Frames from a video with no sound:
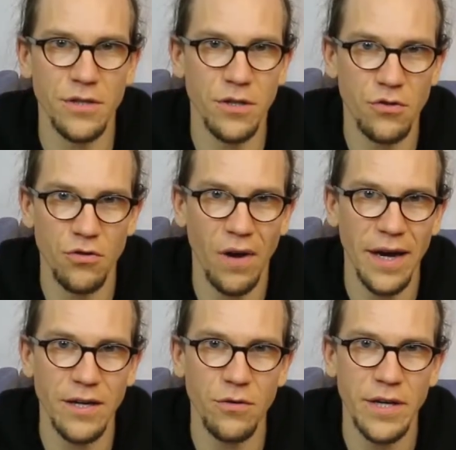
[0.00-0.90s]
you
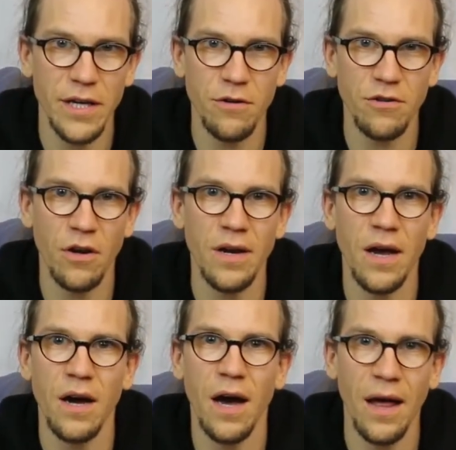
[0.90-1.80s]
try to hear it on
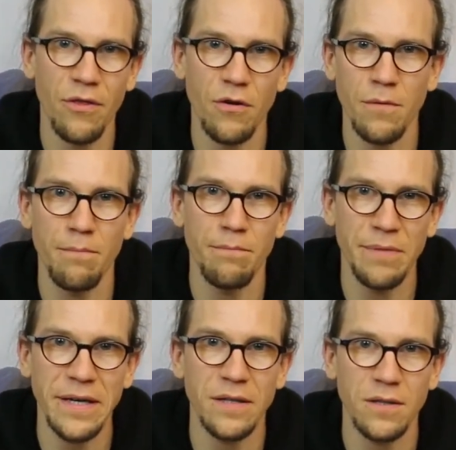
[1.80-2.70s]
other
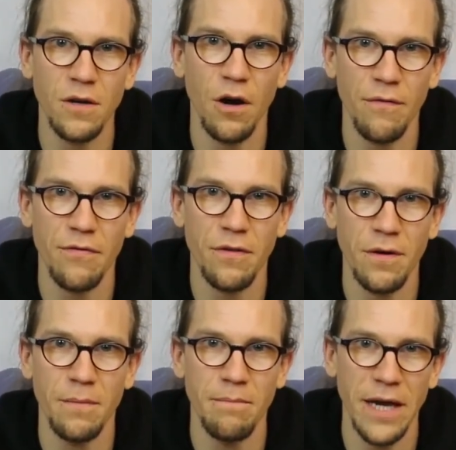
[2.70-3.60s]
beats of
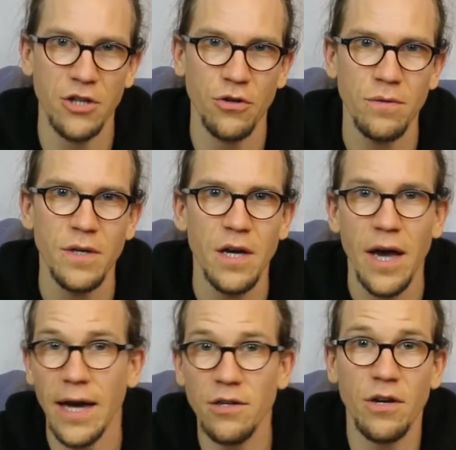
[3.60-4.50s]
the measure,
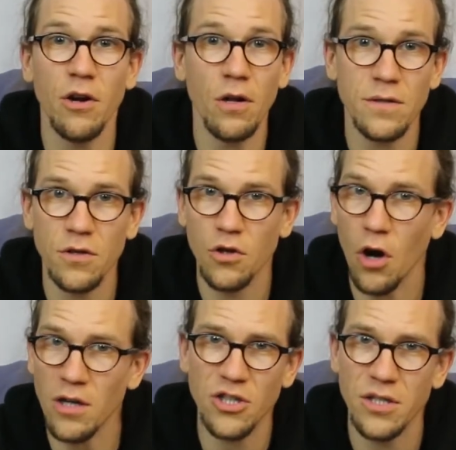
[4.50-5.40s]
and you can also
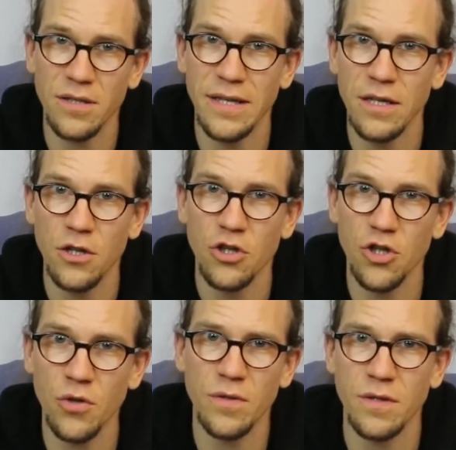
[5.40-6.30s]
consciously
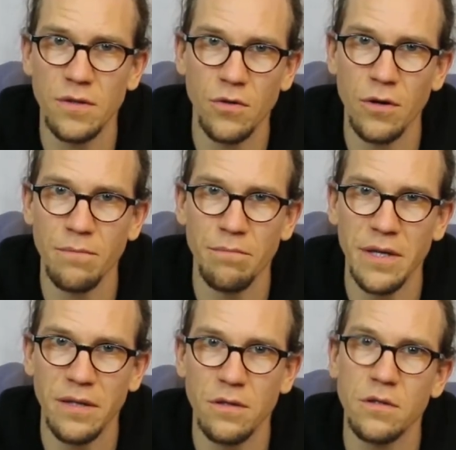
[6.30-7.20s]
choose a certain
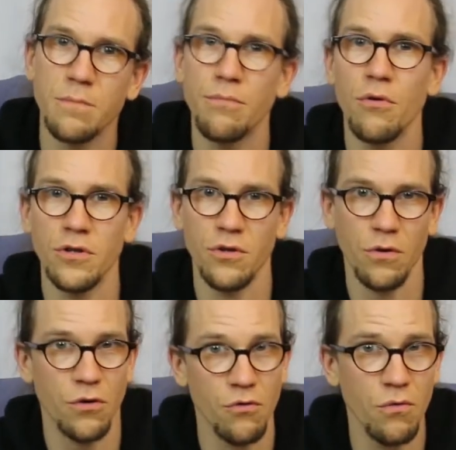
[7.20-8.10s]
beat to support your
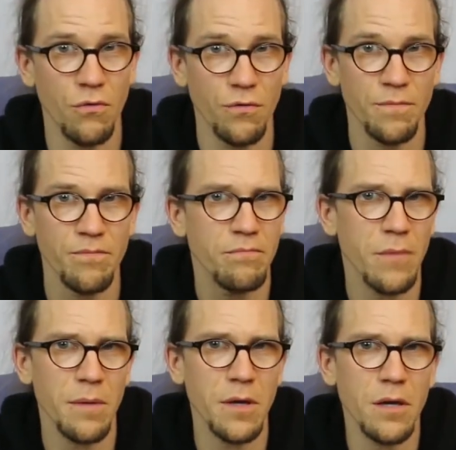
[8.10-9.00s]
groove.
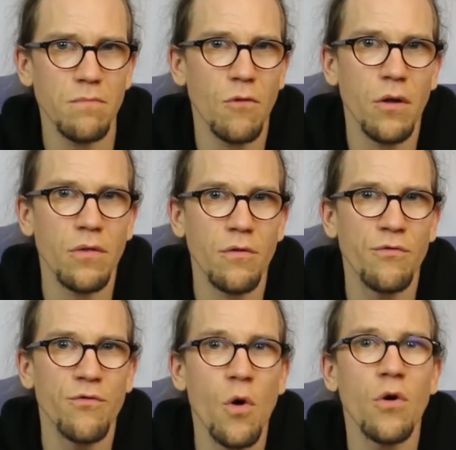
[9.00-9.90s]
Maybe on the
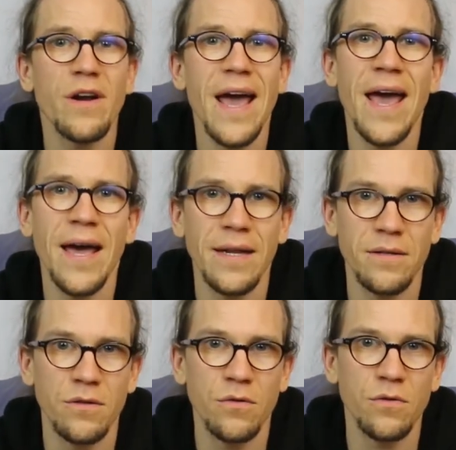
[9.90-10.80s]
4 and
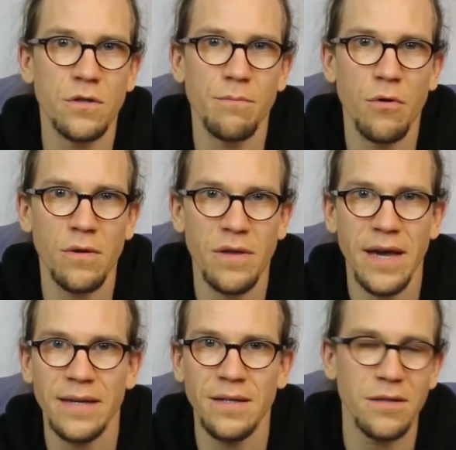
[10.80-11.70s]
to support the
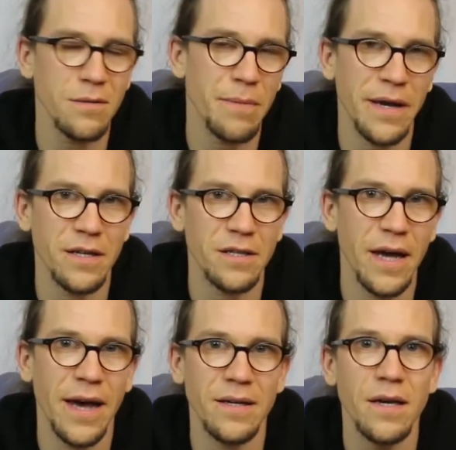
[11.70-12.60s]
anticipated
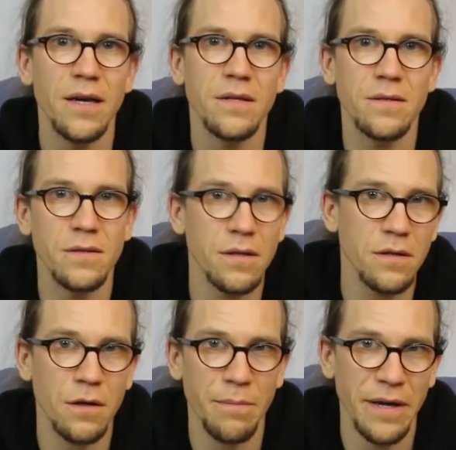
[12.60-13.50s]
and
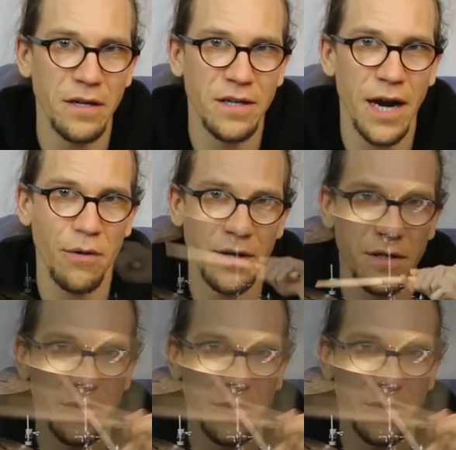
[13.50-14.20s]
syncopated character.